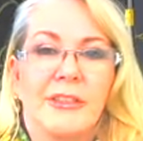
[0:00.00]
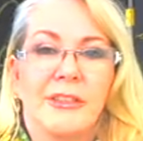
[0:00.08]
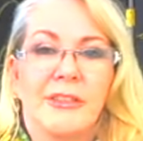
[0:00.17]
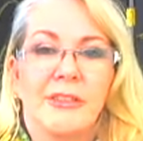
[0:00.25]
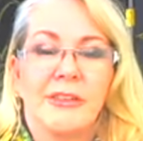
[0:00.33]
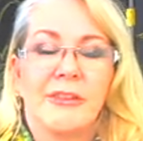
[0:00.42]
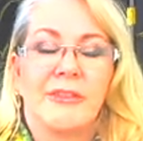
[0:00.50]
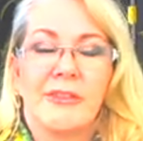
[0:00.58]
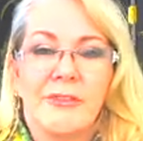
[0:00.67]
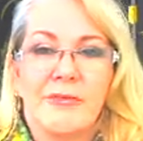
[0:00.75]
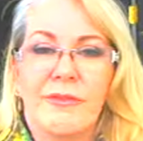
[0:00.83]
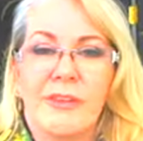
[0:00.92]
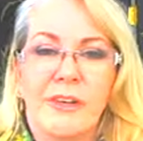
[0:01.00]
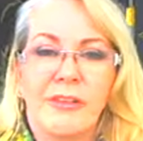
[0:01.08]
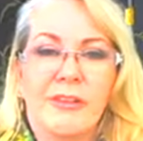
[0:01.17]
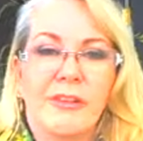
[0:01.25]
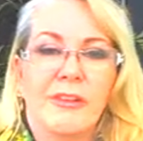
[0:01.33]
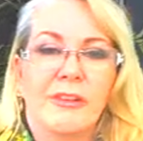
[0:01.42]
you know, you've got
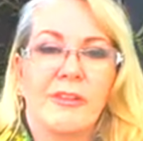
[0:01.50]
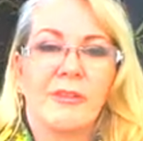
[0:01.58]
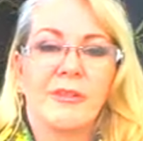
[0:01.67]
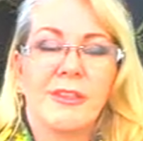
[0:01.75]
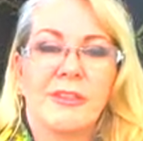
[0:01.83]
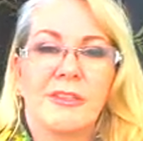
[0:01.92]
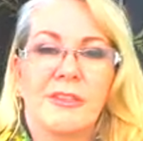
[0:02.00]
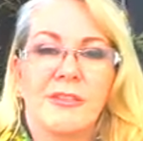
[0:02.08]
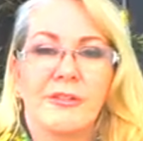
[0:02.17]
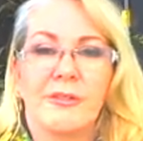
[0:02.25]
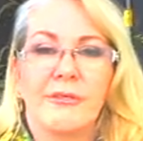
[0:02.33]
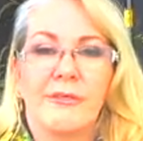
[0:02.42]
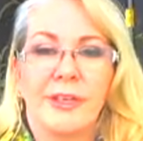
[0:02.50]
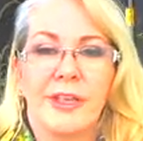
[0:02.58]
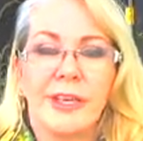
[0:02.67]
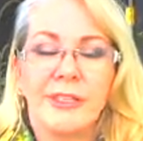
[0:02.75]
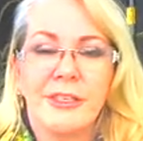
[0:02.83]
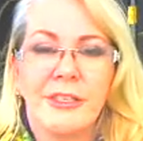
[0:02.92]
all this to do with
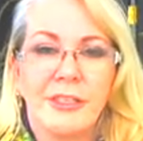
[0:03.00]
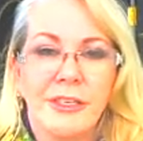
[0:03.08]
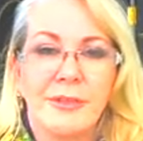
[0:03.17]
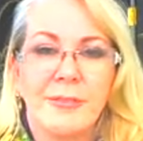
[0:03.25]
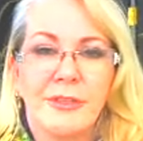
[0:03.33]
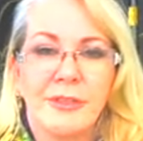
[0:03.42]
relationships.